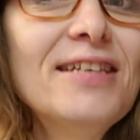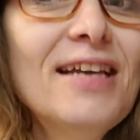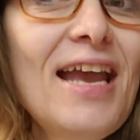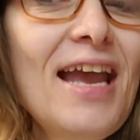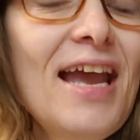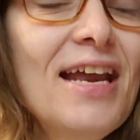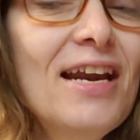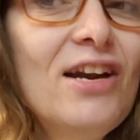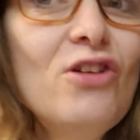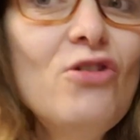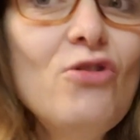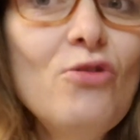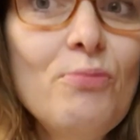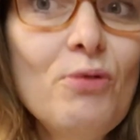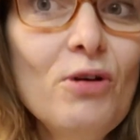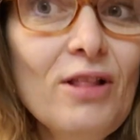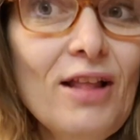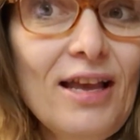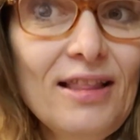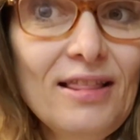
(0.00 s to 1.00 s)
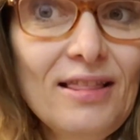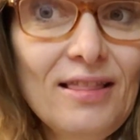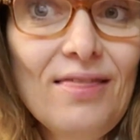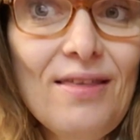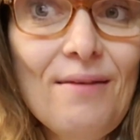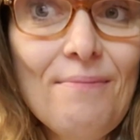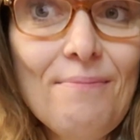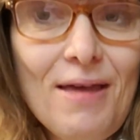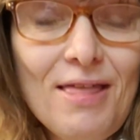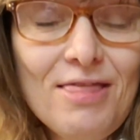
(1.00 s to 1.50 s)
in Canada who put like
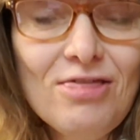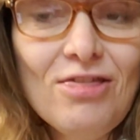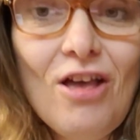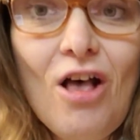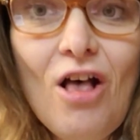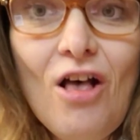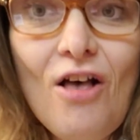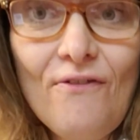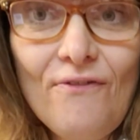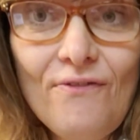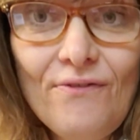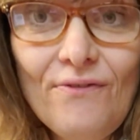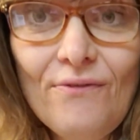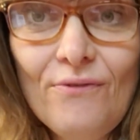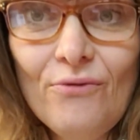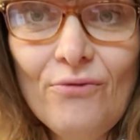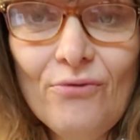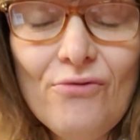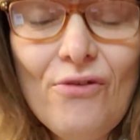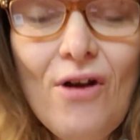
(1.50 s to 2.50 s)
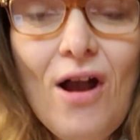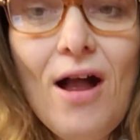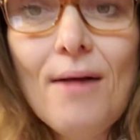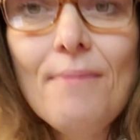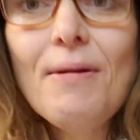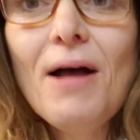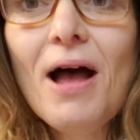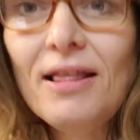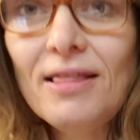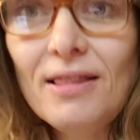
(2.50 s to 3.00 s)
the menthol
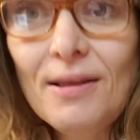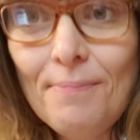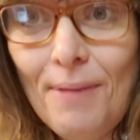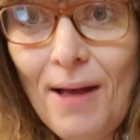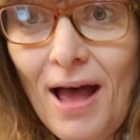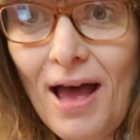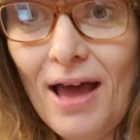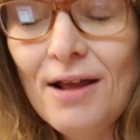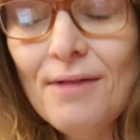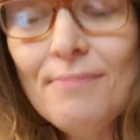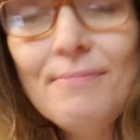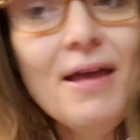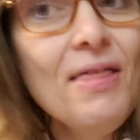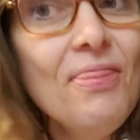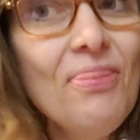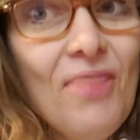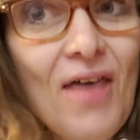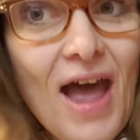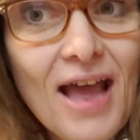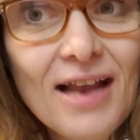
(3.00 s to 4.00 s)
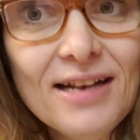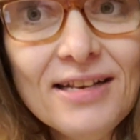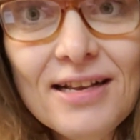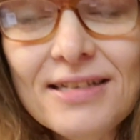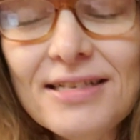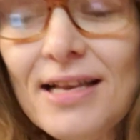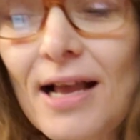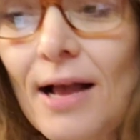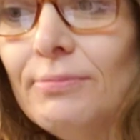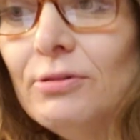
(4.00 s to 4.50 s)
rub on the bottom and that
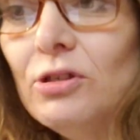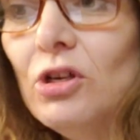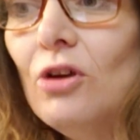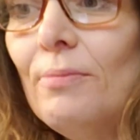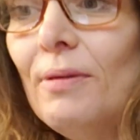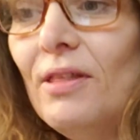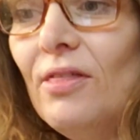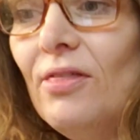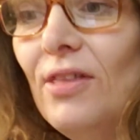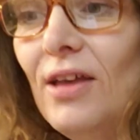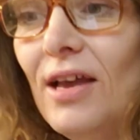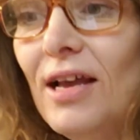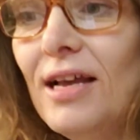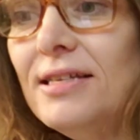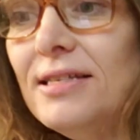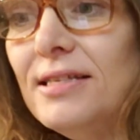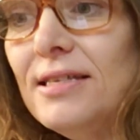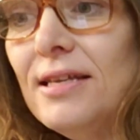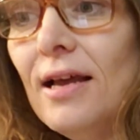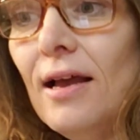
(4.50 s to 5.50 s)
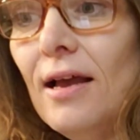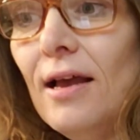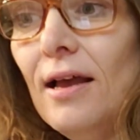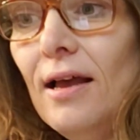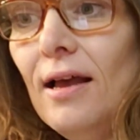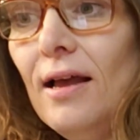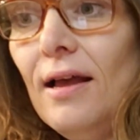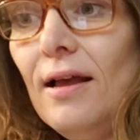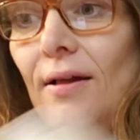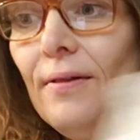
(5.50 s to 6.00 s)
does help too, but
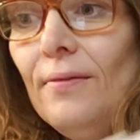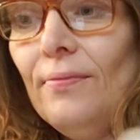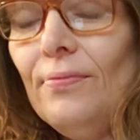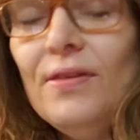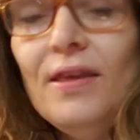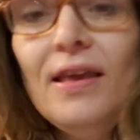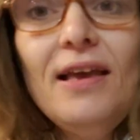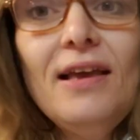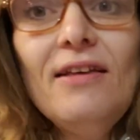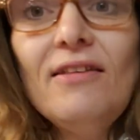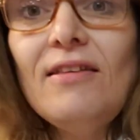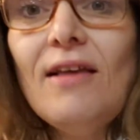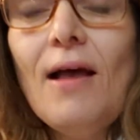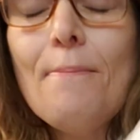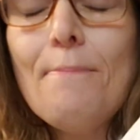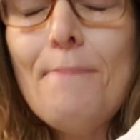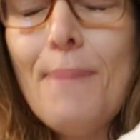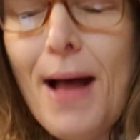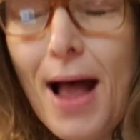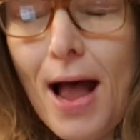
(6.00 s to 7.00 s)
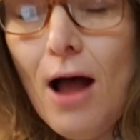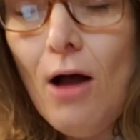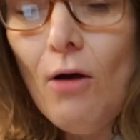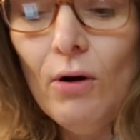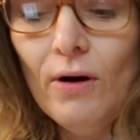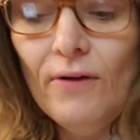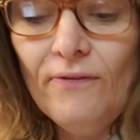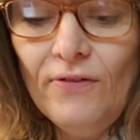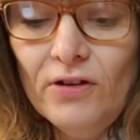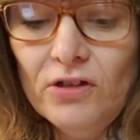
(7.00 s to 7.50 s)
this is a
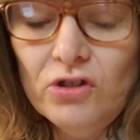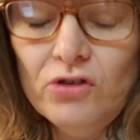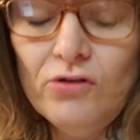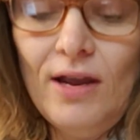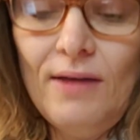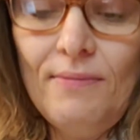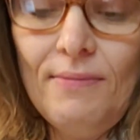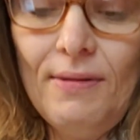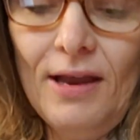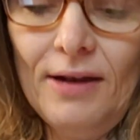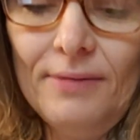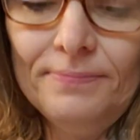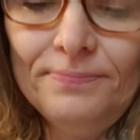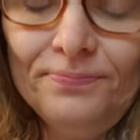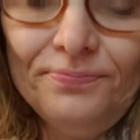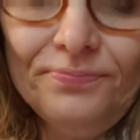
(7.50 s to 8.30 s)
powerful treatment.